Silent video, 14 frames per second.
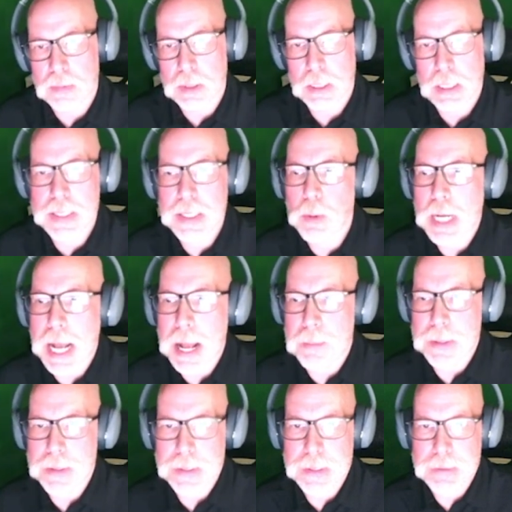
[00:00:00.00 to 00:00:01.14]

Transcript: Let's see what happens.